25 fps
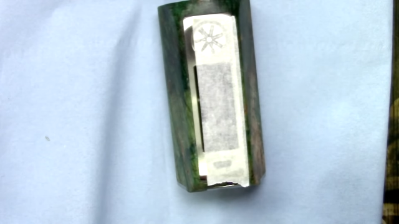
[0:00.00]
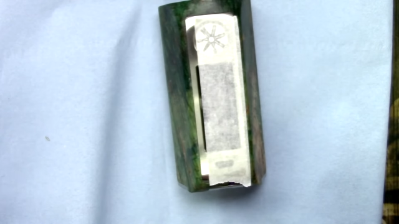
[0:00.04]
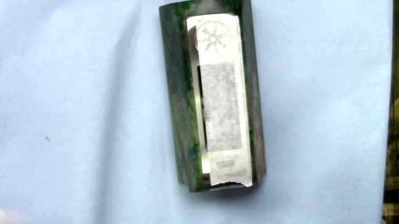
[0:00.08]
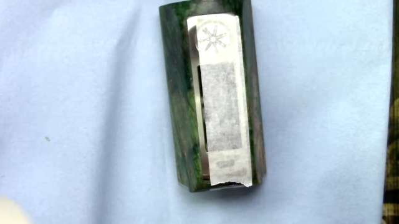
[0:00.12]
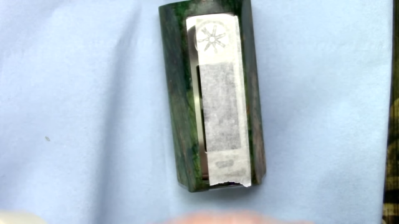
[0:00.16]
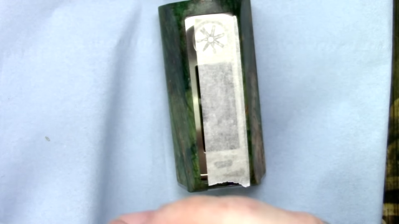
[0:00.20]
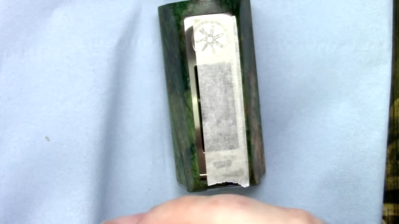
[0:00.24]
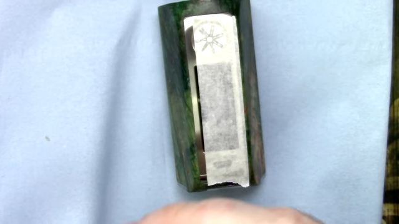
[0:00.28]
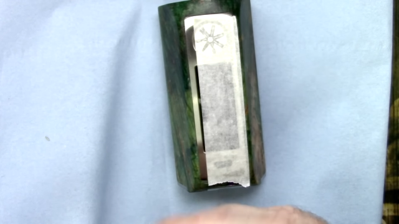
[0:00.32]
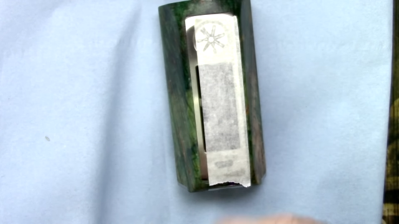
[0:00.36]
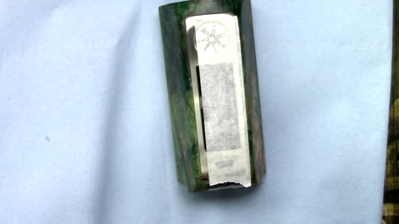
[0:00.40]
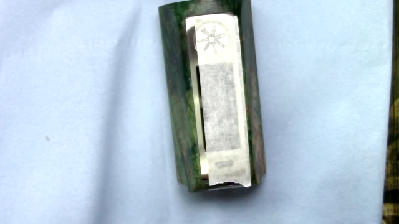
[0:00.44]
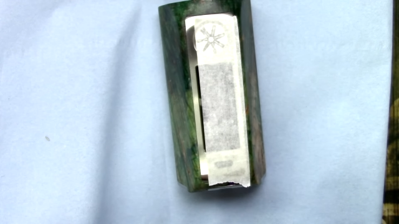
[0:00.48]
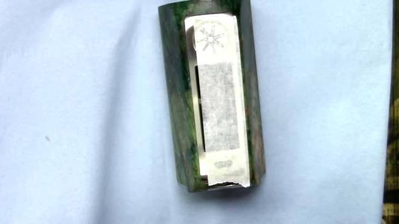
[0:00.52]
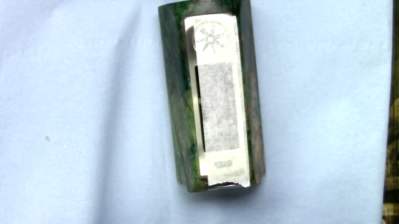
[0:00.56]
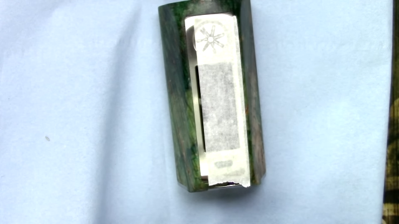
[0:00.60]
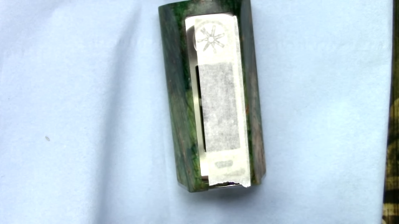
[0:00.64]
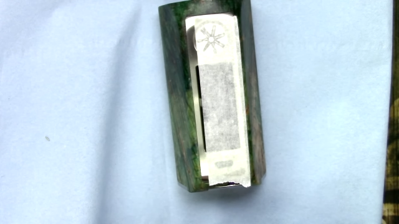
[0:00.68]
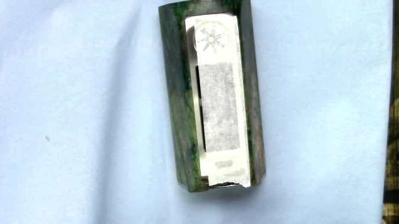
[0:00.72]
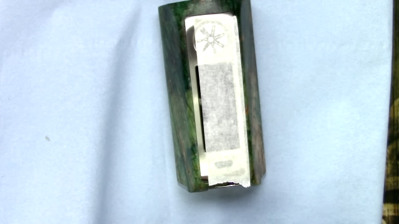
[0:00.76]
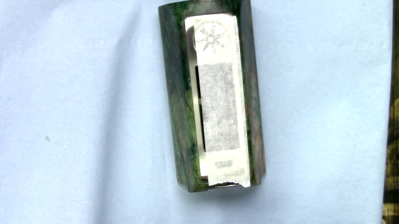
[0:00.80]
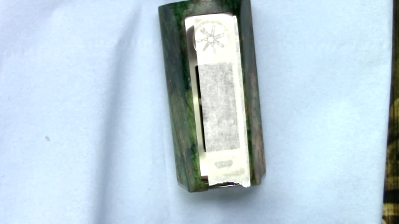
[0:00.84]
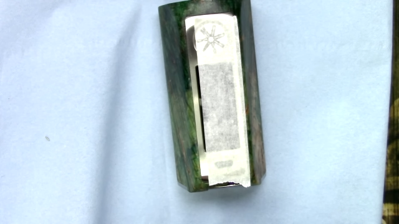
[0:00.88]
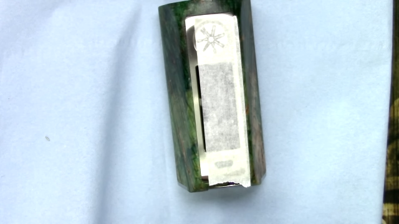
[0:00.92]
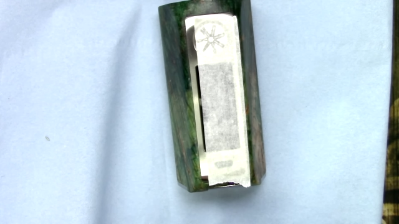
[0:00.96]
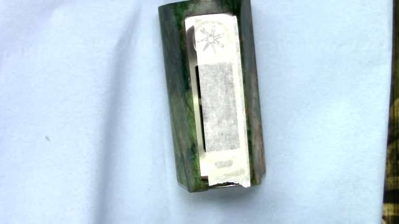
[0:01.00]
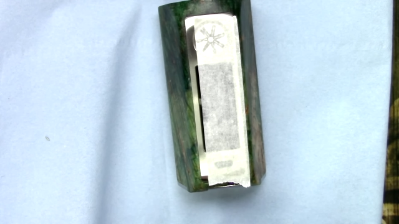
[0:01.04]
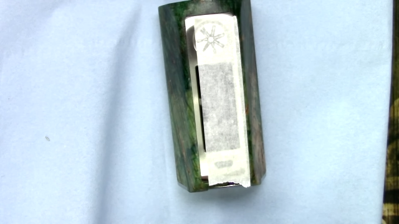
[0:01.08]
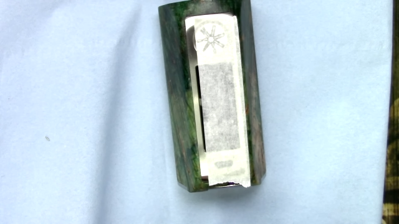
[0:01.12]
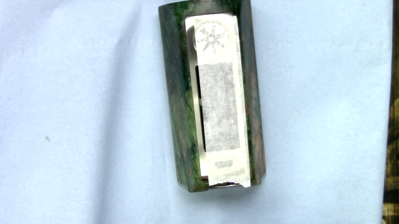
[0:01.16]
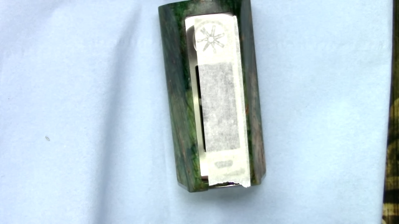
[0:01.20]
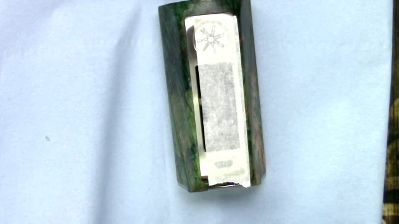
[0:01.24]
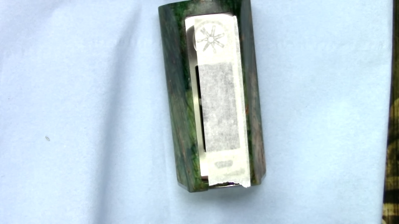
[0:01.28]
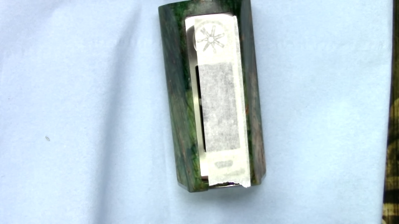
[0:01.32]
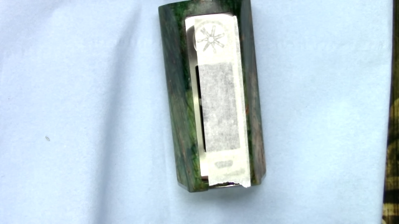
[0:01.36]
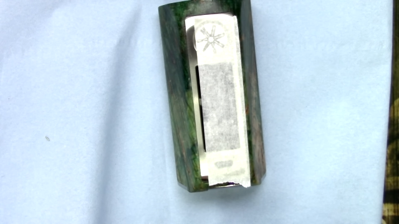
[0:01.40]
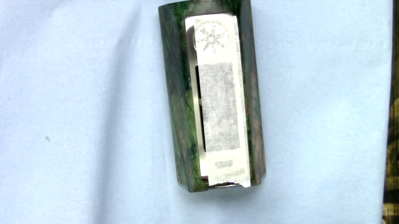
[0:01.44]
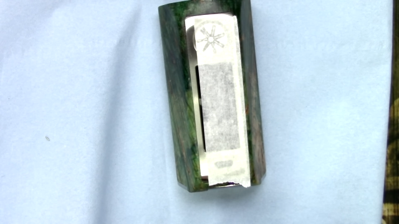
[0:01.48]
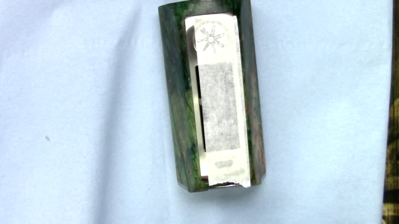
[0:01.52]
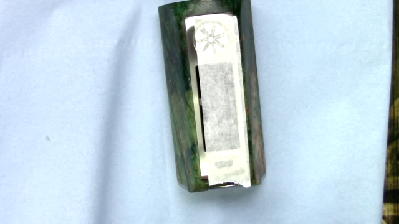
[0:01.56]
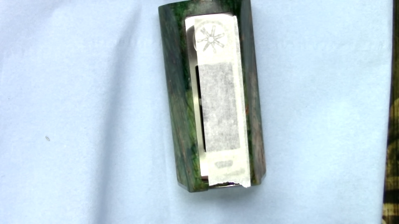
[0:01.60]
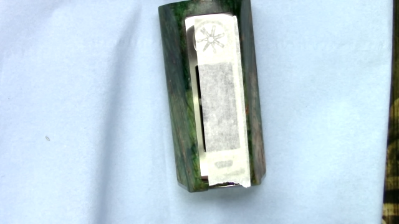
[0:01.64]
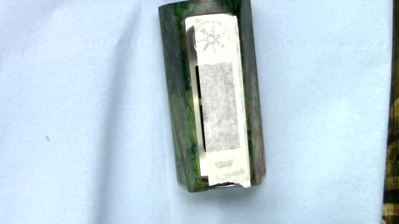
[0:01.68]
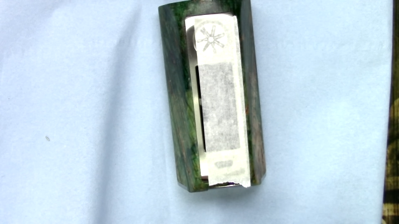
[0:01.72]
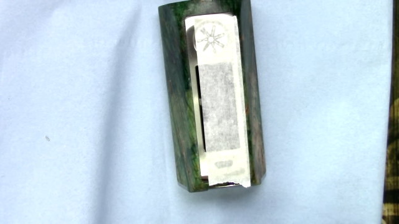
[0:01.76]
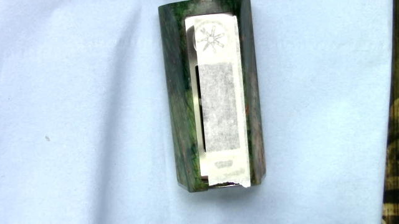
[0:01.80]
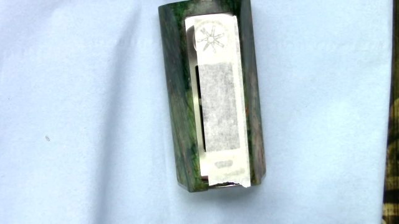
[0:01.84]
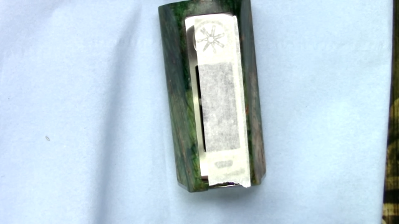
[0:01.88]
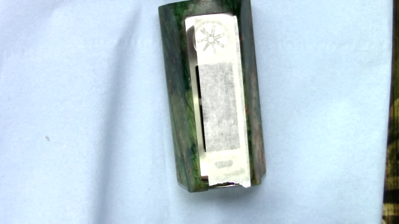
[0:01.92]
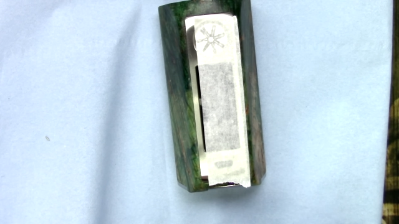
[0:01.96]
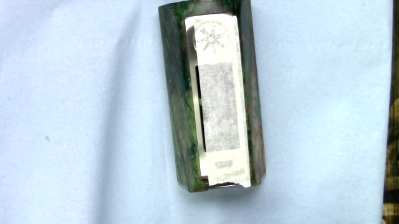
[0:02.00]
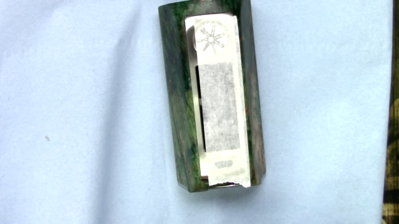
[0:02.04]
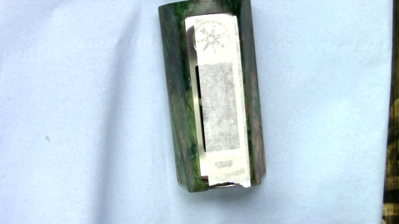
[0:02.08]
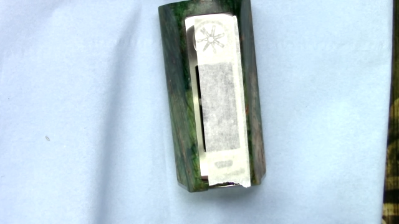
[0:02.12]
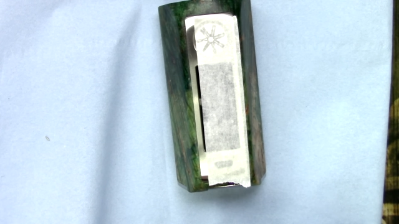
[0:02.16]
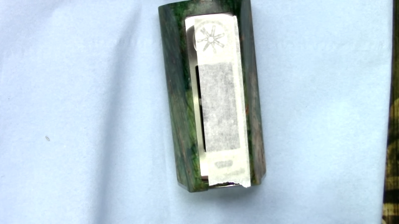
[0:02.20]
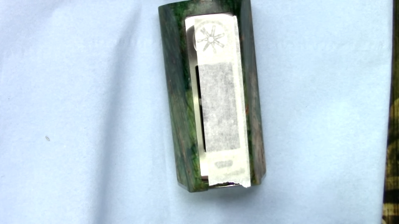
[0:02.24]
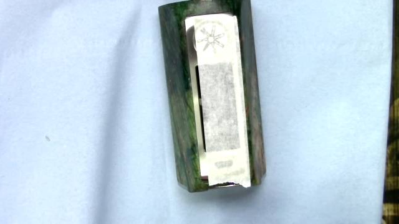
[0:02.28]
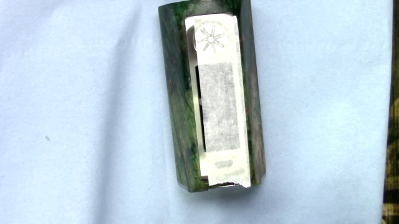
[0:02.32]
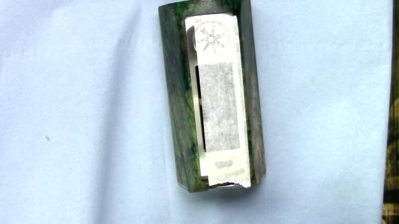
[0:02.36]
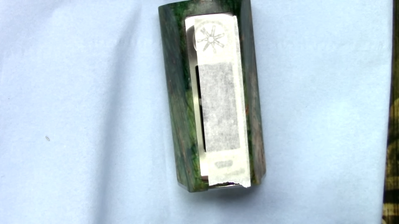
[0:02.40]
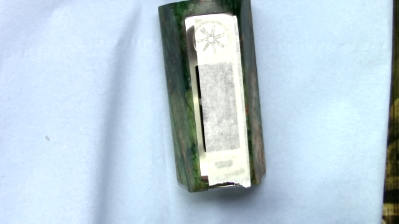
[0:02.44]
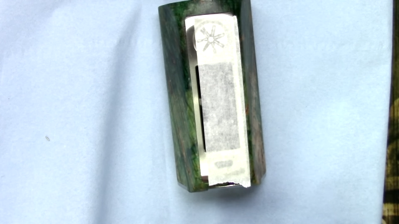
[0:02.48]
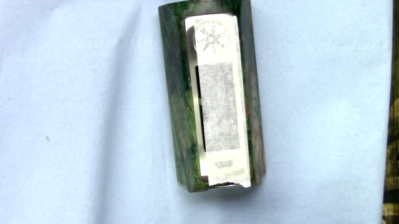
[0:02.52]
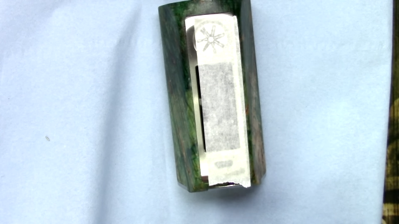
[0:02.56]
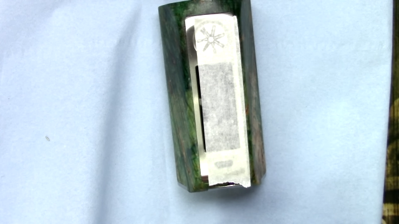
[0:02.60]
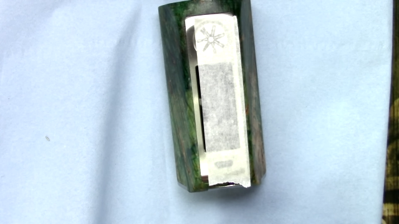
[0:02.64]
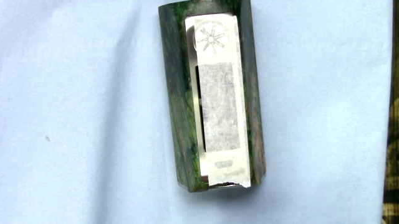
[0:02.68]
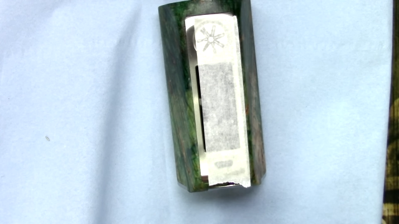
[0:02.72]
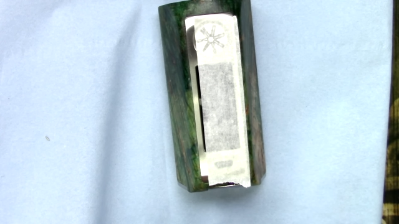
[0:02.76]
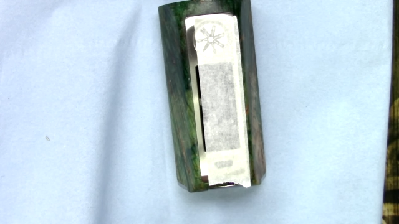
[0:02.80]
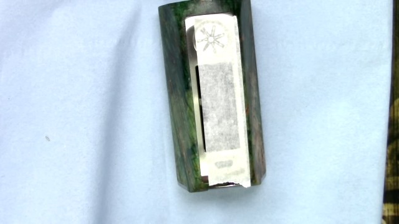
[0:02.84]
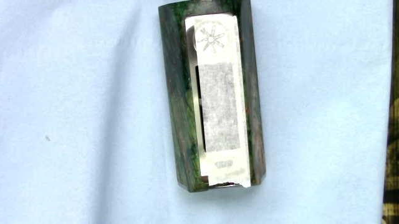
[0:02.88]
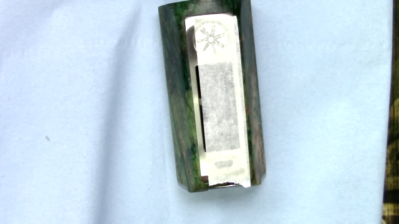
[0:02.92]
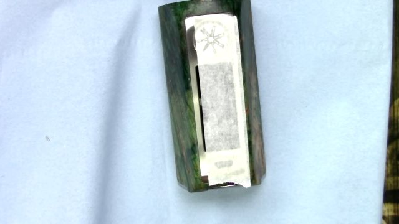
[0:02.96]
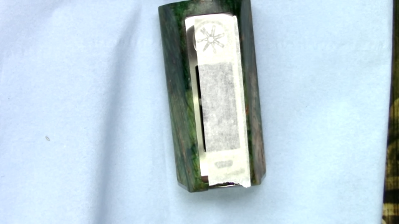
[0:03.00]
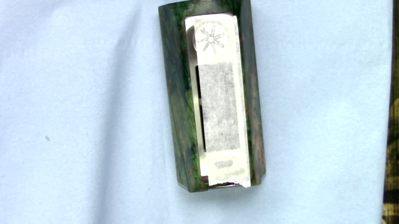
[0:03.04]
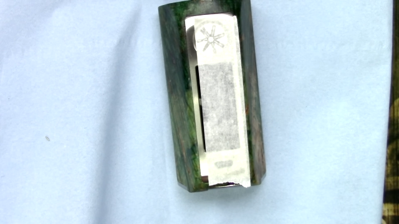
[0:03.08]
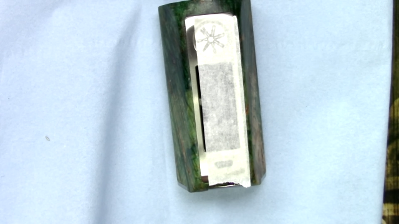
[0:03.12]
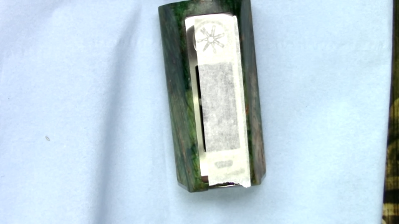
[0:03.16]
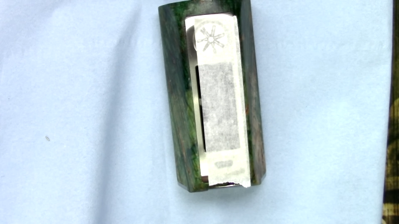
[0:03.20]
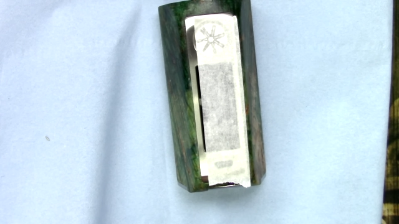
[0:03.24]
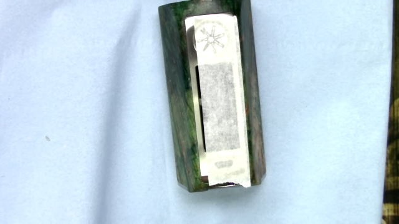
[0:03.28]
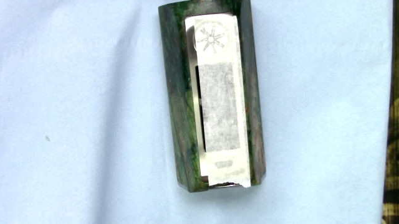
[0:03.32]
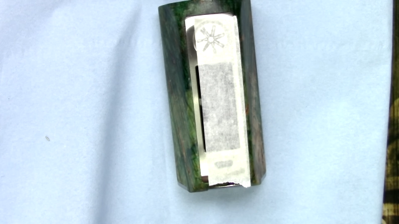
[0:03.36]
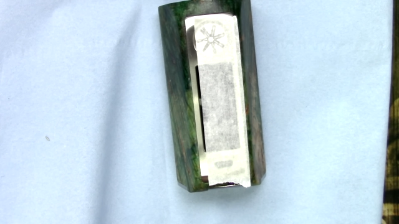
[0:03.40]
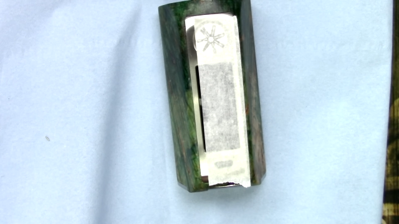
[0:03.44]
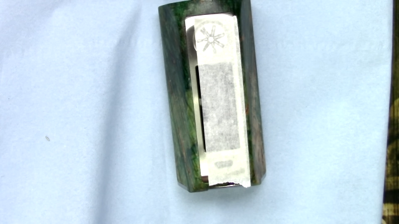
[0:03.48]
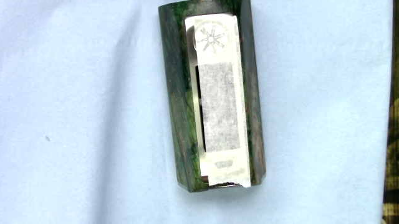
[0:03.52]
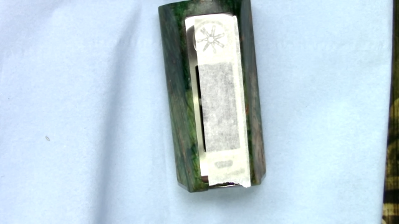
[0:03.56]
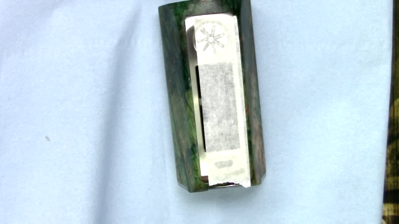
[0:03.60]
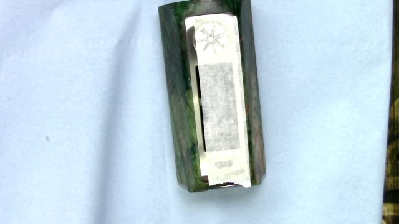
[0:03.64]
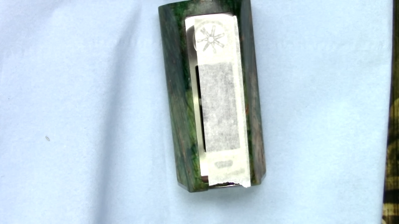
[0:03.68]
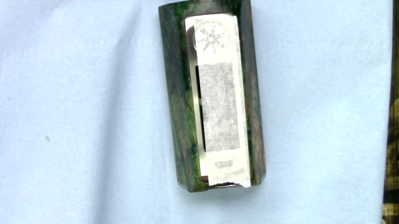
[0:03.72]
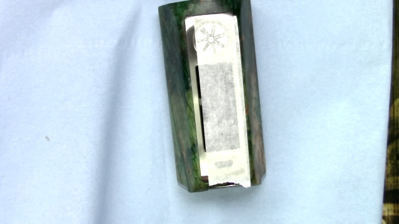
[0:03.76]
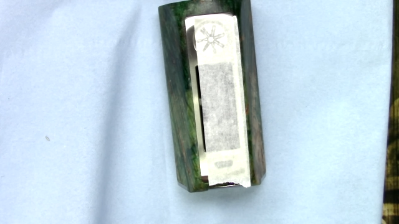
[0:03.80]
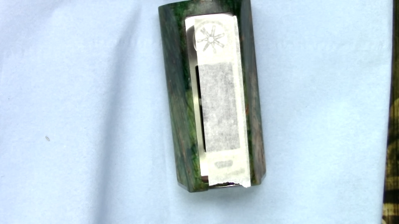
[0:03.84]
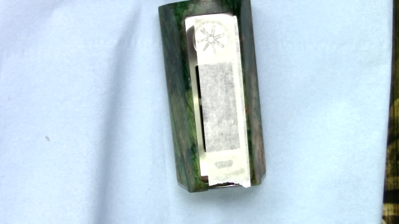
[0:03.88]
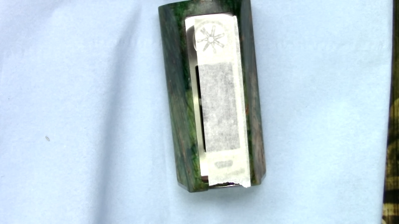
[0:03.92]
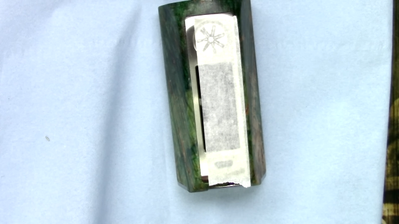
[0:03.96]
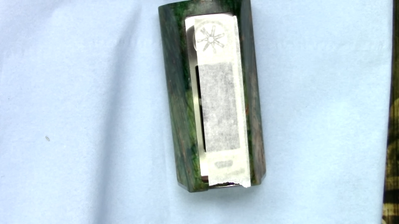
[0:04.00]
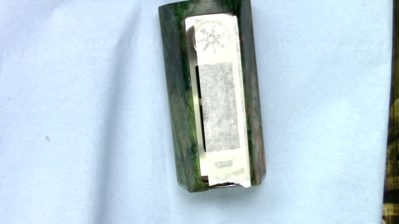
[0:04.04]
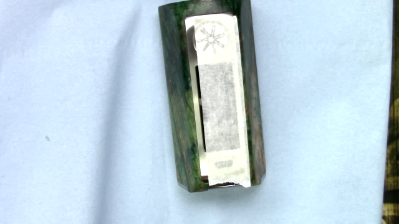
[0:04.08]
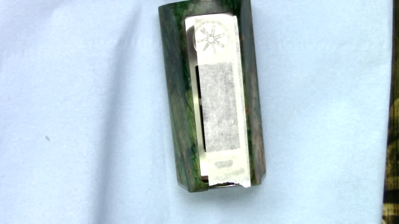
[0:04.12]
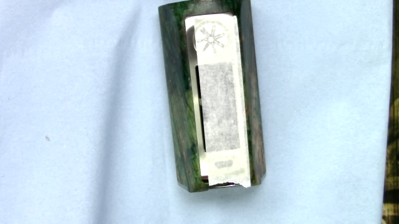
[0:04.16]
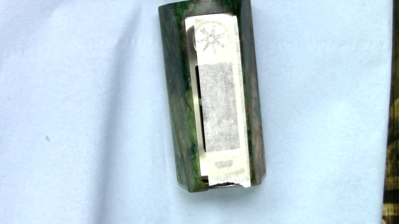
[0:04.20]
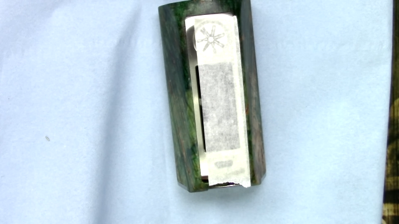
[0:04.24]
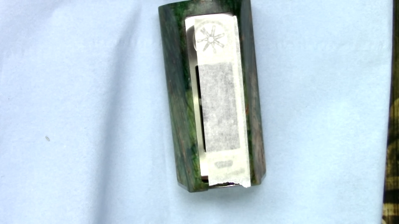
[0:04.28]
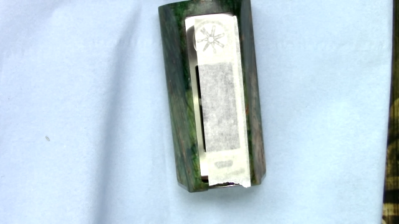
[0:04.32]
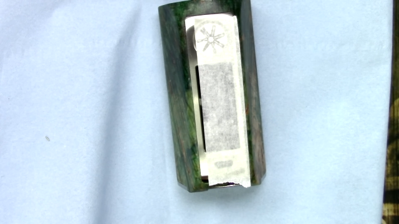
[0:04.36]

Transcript: (no speaker visible)